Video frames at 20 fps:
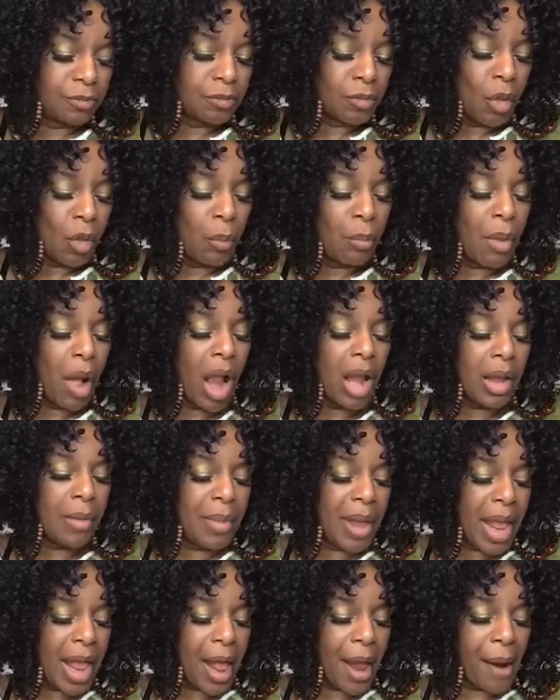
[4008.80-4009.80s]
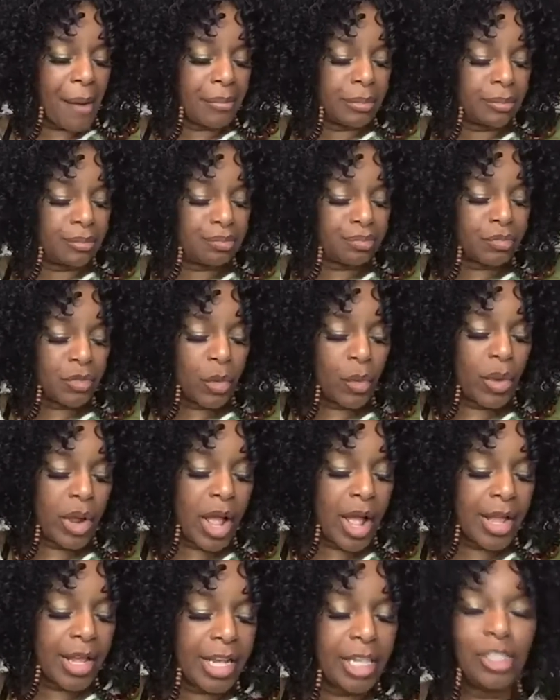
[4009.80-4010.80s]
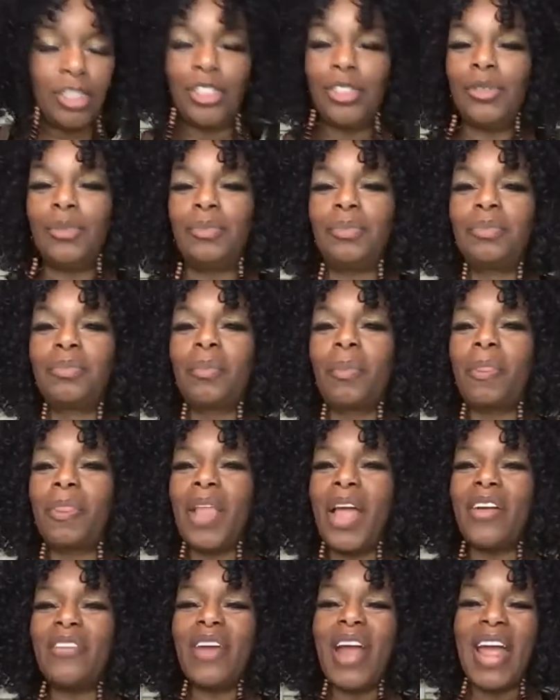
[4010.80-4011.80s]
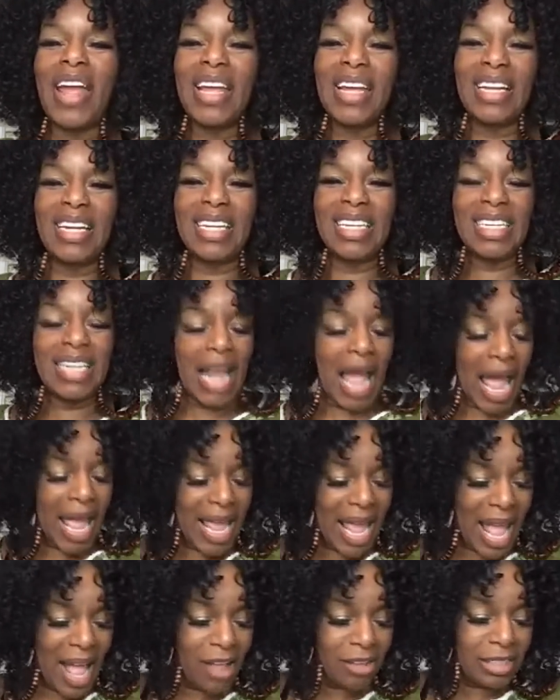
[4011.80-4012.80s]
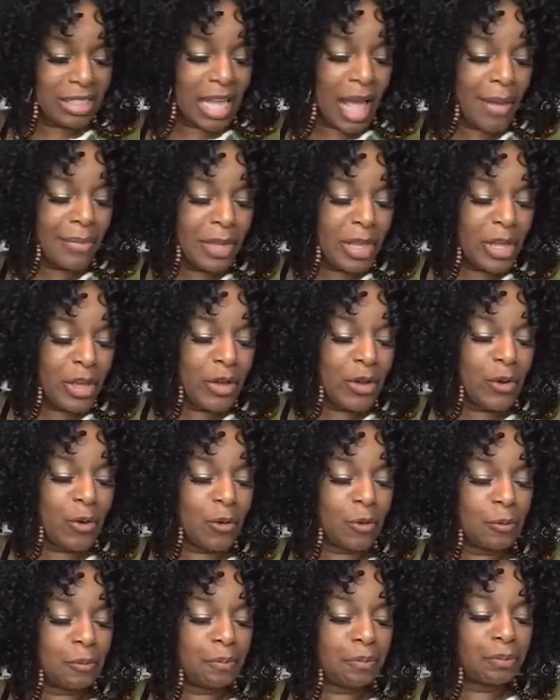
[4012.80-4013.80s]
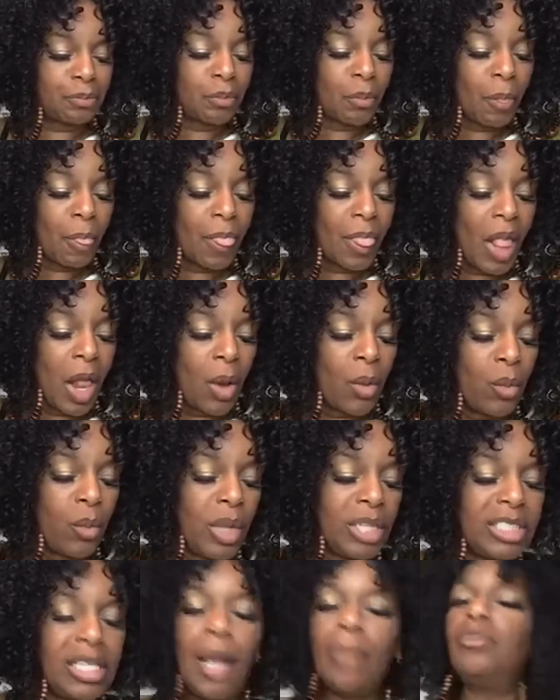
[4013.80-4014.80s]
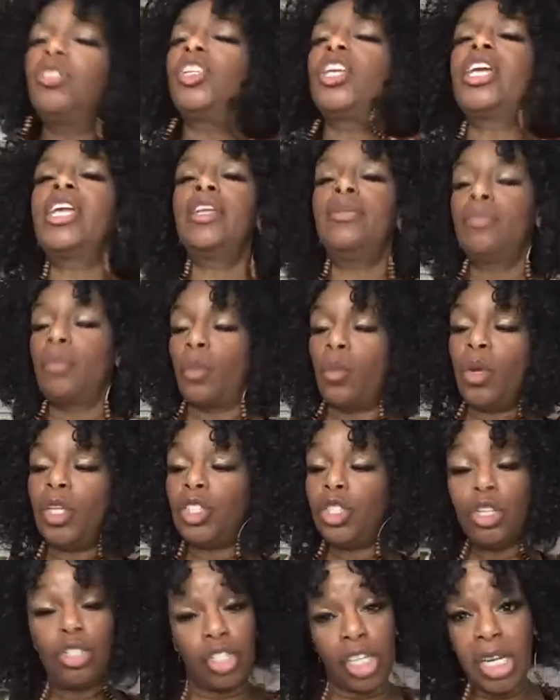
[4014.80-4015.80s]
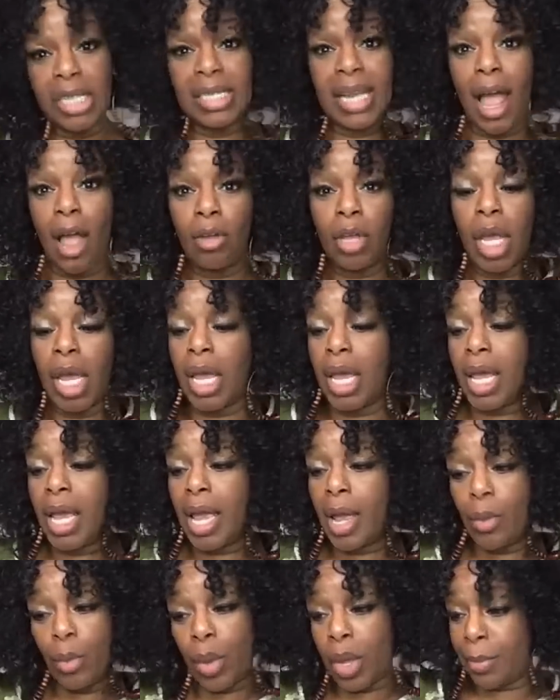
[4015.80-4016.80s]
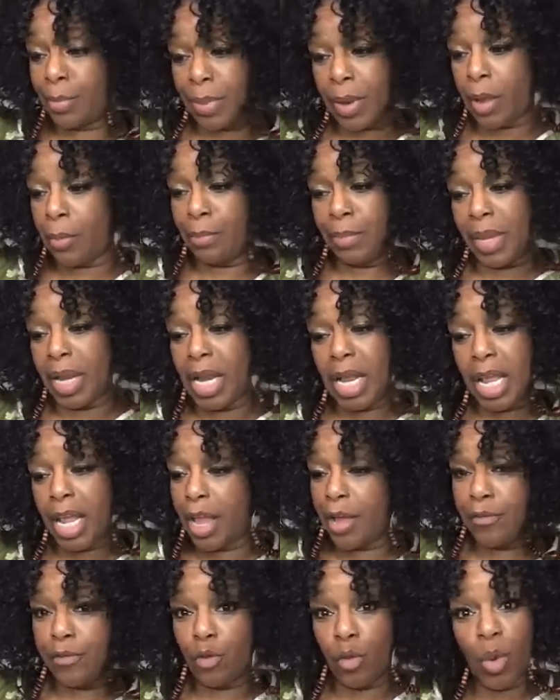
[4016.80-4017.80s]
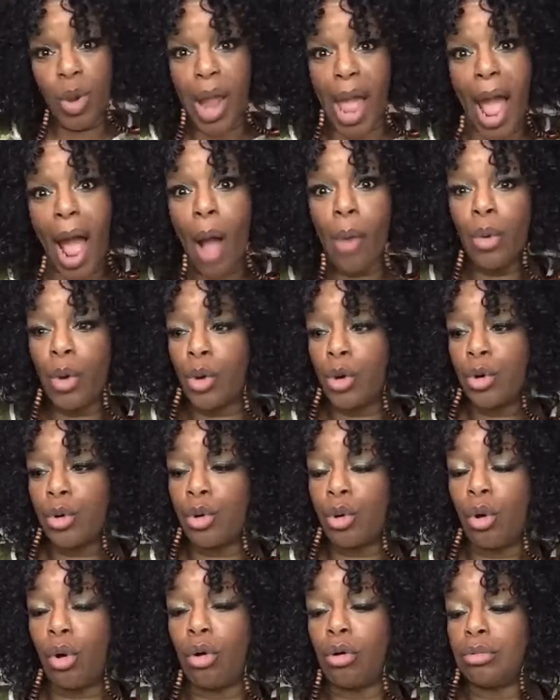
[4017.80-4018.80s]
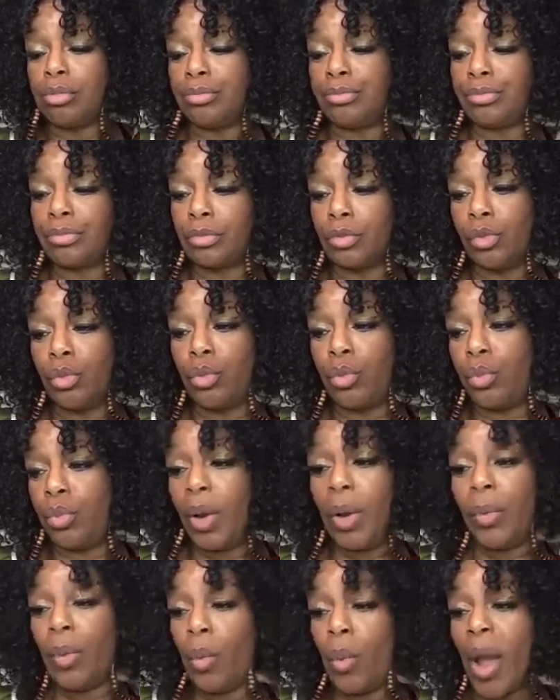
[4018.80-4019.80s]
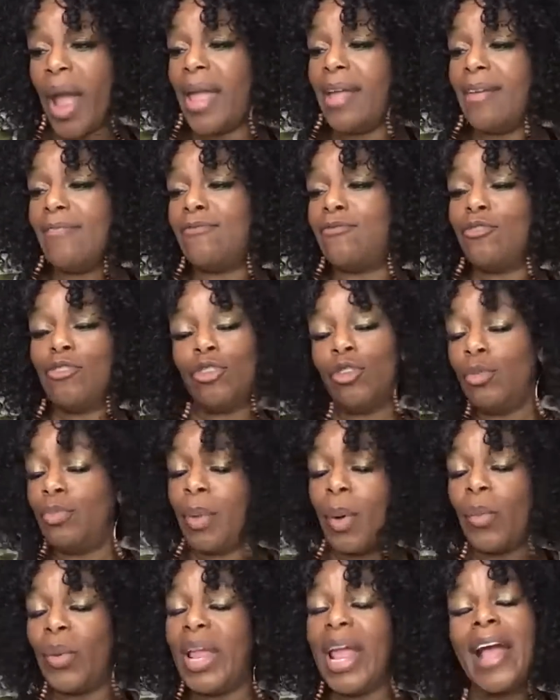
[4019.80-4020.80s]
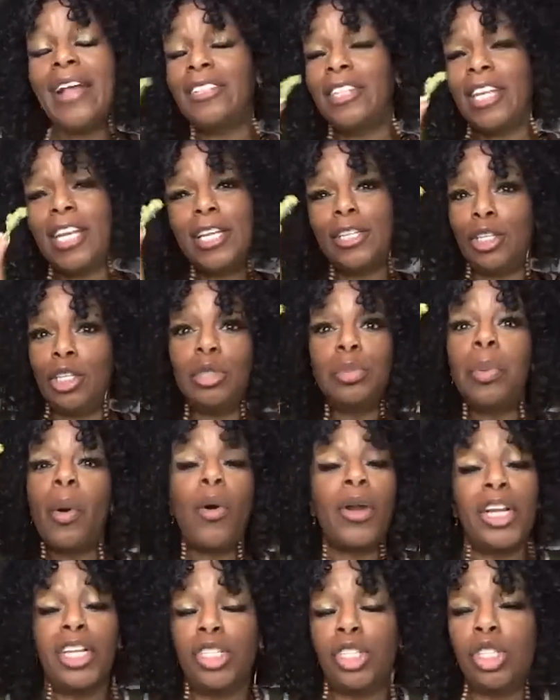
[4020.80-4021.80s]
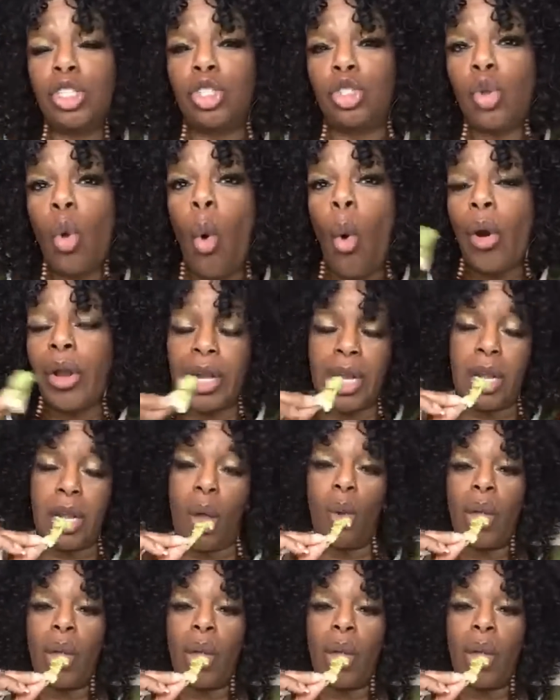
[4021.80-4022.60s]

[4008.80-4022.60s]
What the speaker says: got to kill Marla, we're going to get you. All right. Good night, LW. What's up, G? What you just now getting here? We've been in here for an hour, girl. We were waiting for you, but we had to get this party started,